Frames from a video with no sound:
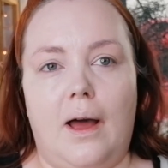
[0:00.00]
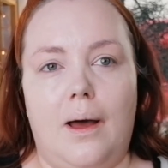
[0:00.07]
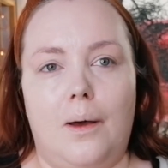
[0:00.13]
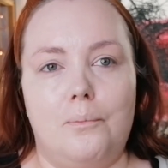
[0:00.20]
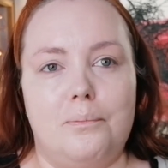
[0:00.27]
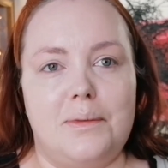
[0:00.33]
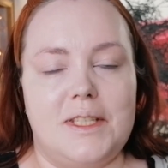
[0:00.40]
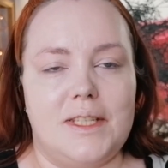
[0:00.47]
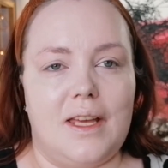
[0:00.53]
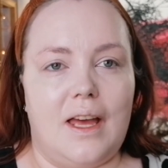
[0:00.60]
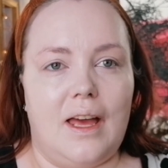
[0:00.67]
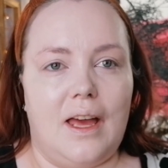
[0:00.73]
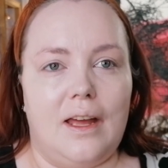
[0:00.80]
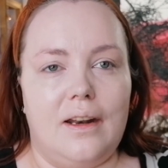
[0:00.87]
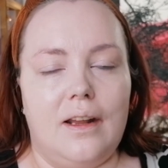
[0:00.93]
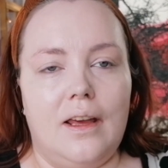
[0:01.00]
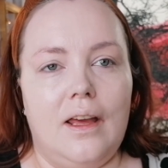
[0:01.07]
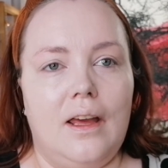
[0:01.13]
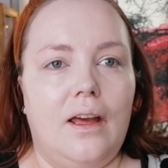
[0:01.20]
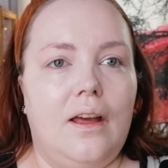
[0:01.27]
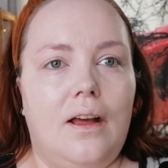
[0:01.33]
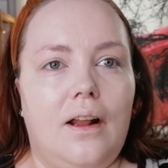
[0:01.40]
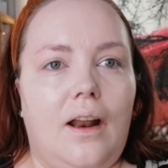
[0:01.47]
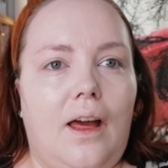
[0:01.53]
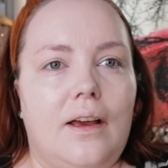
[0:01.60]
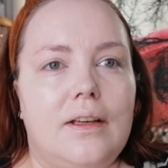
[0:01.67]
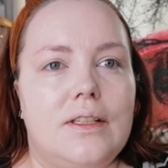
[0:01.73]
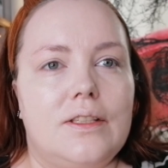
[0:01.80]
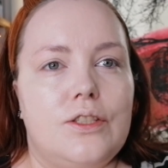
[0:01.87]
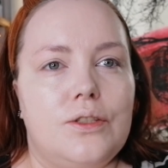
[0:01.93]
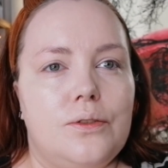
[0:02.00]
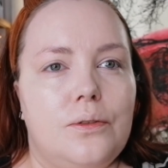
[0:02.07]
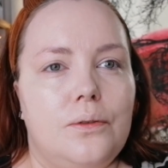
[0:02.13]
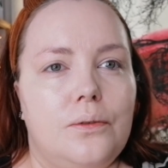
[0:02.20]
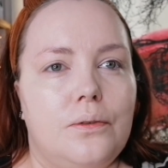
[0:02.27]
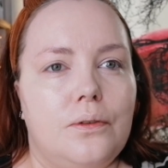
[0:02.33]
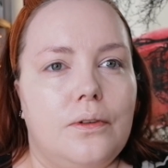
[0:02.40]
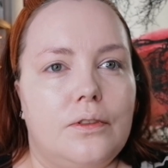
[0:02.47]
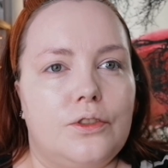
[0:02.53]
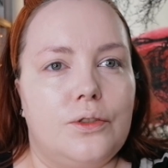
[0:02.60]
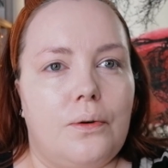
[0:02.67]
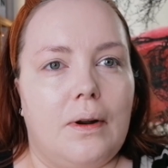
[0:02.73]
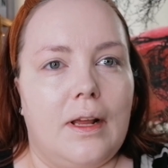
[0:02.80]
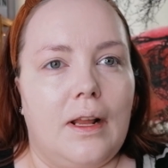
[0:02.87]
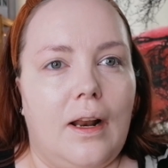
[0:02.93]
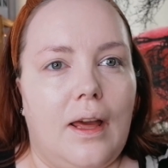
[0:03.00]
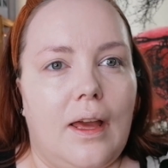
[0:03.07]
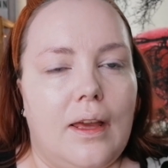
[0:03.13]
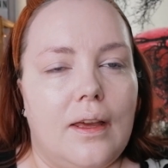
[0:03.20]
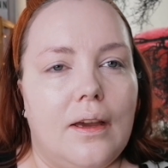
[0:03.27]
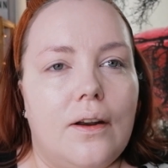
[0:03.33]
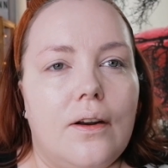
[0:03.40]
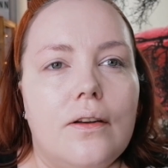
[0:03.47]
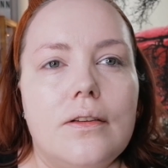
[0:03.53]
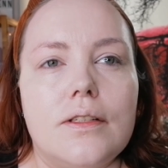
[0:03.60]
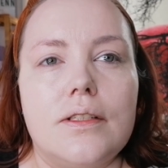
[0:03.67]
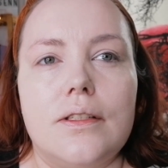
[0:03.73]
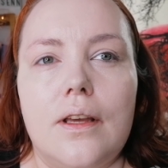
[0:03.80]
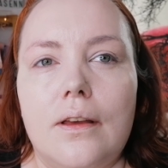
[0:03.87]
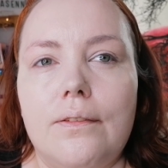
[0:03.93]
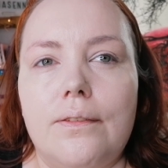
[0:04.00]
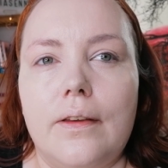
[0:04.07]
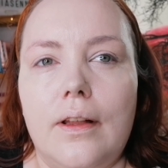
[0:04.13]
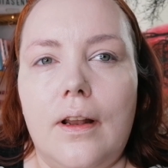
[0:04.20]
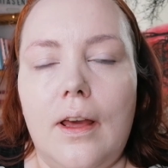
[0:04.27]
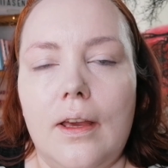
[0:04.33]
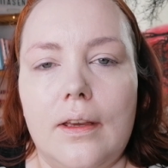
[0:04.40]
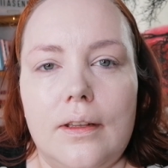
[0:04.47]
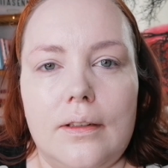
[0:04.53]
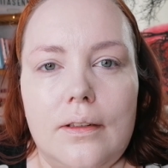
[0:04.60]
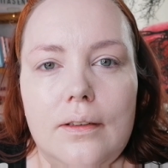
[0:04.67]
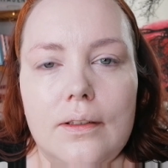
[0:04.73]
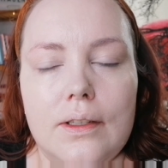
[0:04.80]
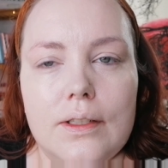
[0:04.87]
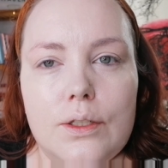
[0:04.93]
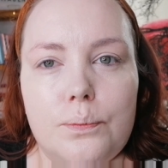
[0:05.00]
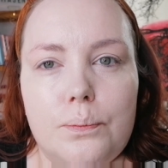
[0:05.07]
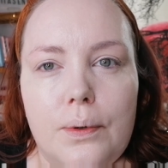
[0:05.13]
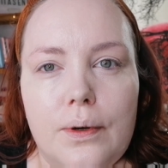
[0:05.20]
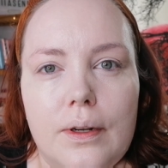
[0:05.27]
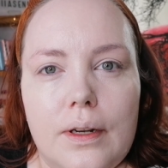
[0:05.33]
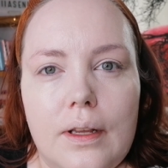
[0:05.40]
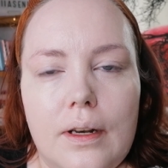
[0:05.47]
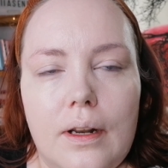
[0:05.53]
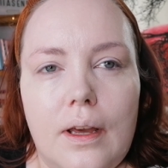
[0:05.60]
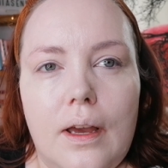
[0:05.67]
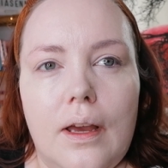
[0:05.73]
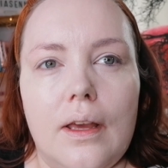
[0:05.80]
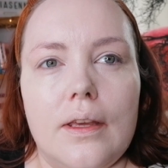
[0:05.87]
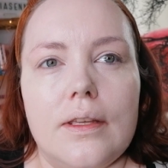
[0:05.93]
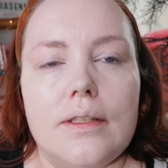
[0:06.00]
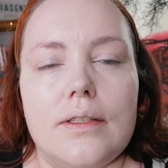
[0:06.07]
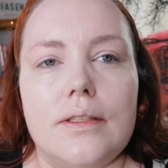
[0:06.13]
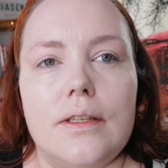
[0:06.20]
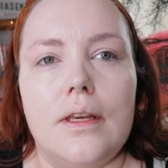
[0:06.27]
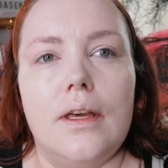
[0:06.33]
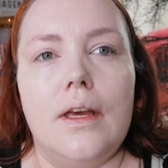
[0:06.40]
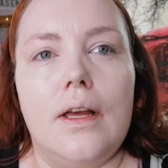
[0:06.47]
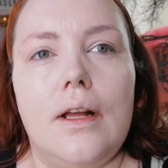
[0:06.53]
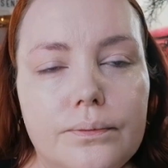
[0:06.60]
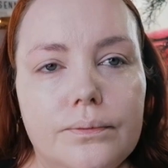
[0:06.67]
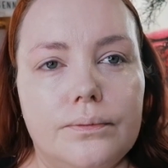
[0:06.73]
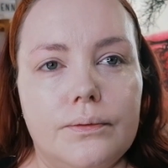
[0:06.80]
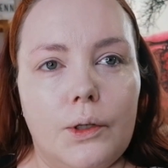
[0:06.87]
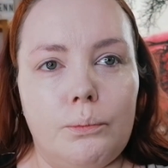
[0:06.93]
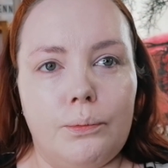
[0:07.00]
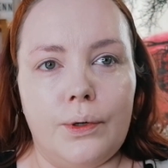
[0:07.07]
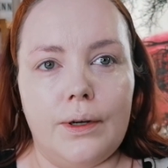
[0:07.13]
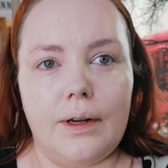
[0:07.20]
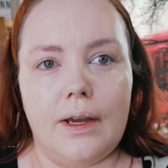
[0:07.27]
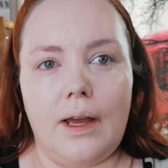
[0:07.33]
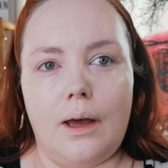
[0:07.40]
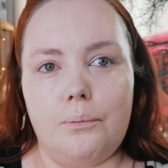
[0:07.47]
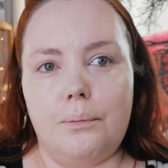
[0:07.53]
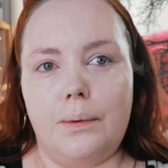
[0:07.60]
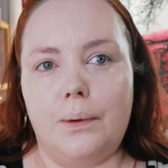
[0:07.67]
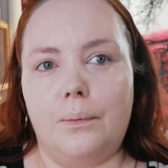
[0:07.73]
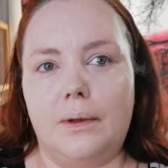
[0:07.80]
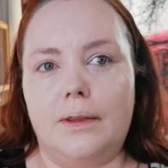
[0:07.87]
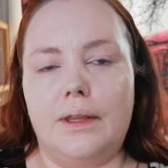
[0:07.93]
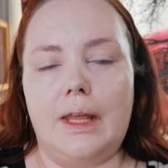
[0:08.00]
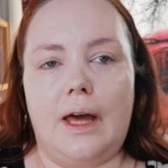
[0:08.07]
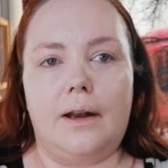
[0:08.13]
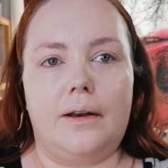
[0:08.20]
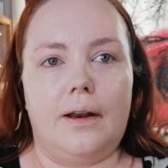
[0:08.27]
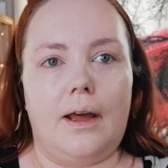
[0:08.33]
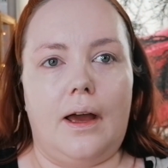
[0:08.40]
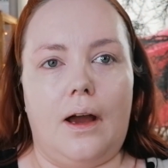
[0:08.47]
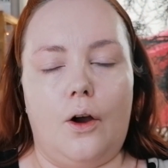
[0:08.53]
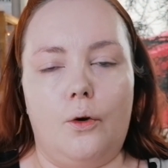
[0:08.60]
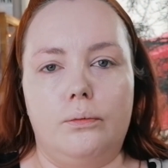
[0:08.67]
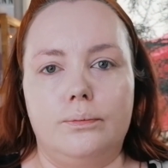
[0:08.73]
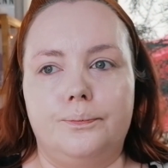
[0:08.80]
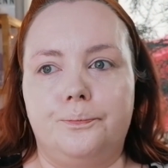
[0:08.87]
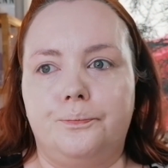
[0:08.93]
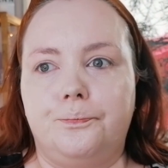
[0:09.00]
pumps and like 2-3 layers, I feel like it looks pretty nice. I'm pretty happy with that now.